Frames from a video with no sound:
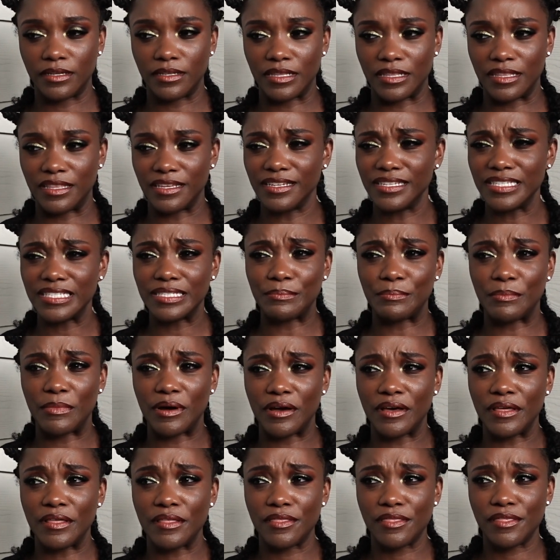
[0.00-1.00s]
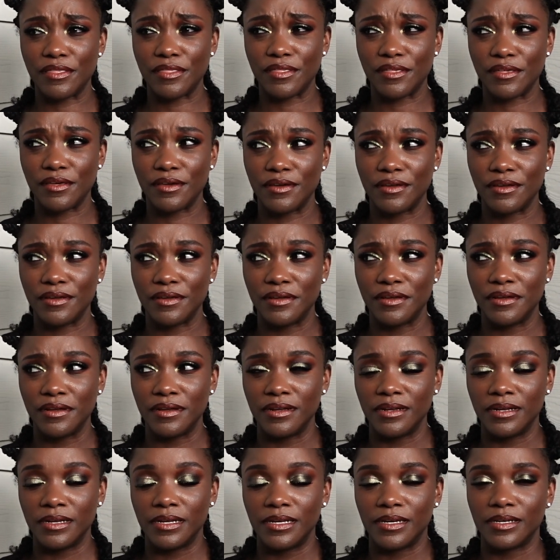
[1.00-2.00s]
This month,
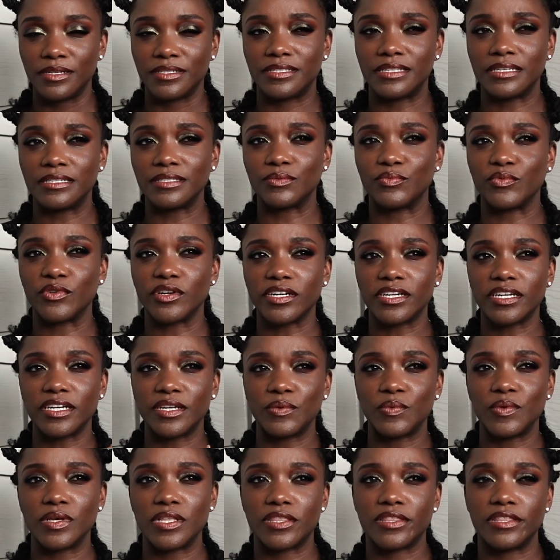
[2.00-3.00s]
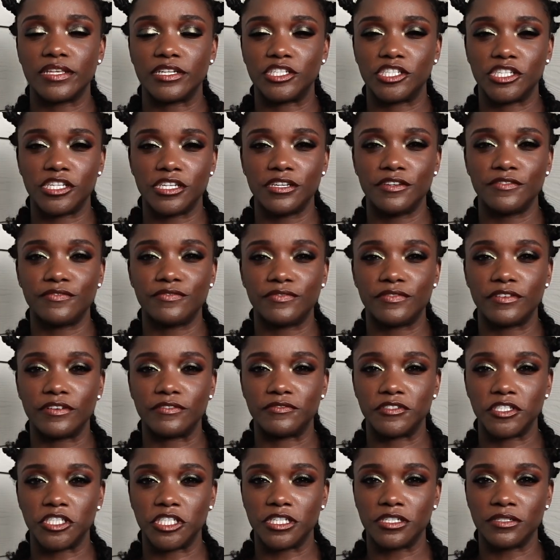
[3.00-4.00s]
since working with the Chief
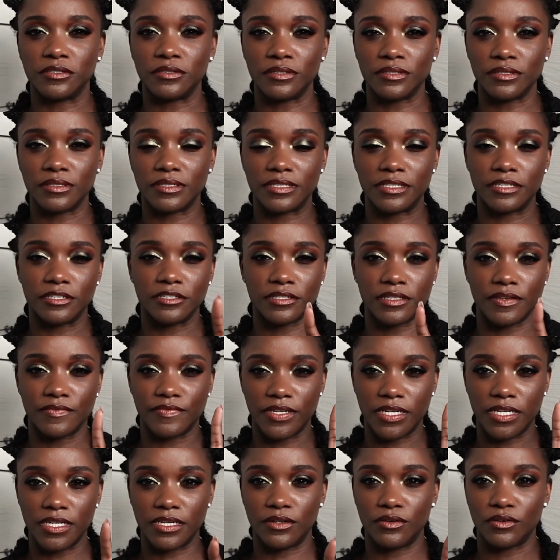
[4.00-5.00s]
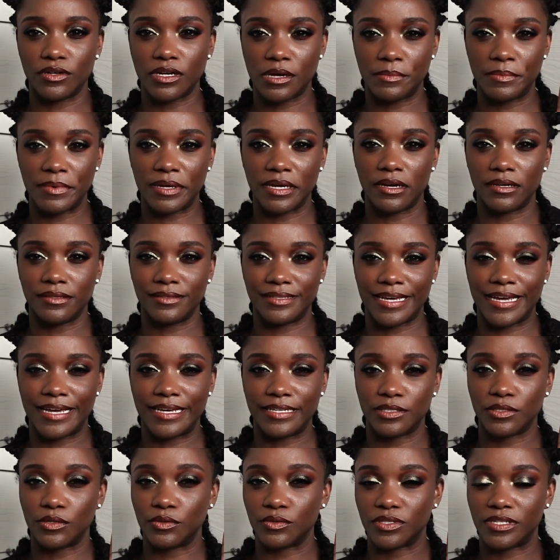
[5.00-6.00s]
of Shields, there's a video coming on
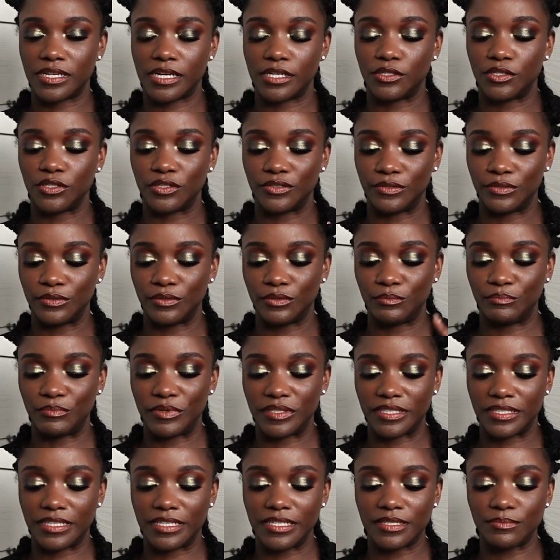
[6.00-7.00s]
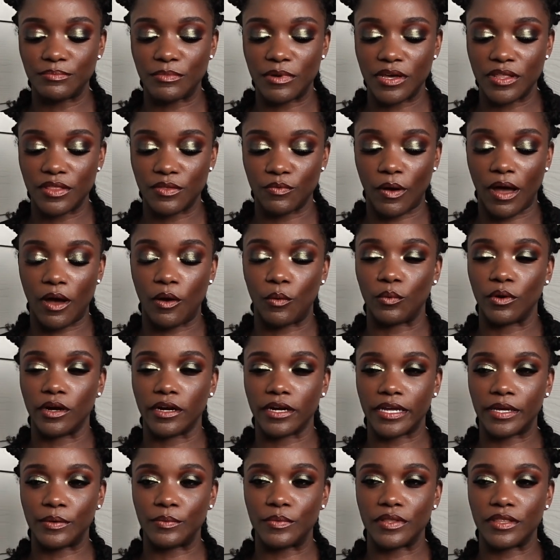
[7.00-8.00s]
that, so stay tuned. But this month, while
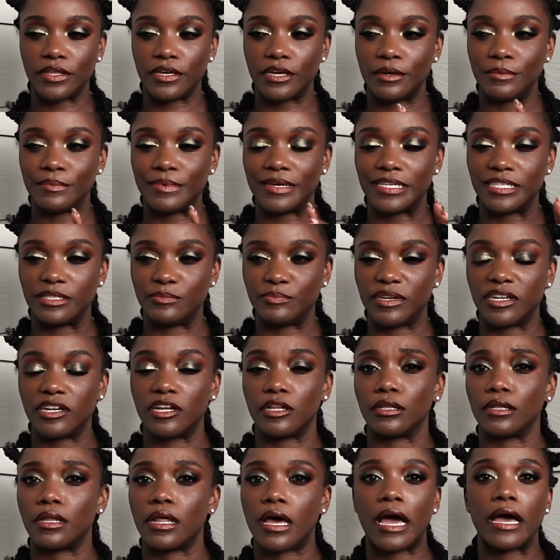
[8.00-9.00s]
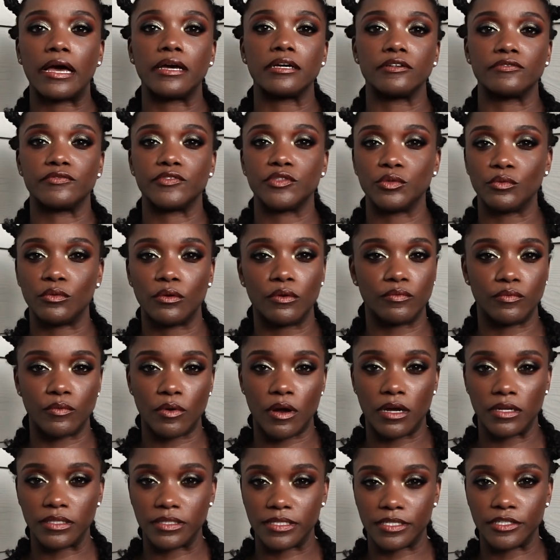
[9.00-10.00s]
working with him, has been a lot of Two of
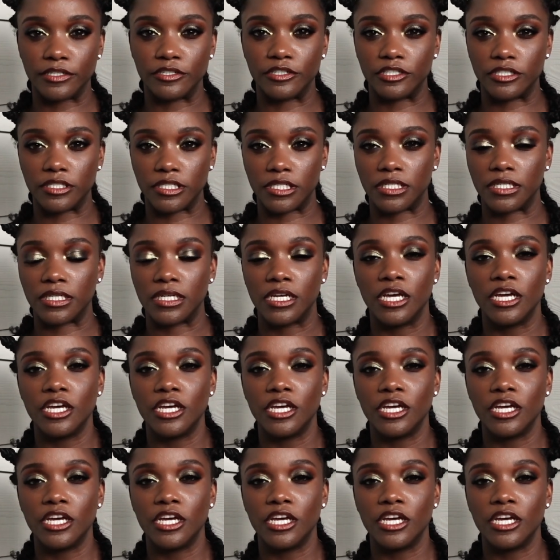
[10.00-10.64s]
Wands energy.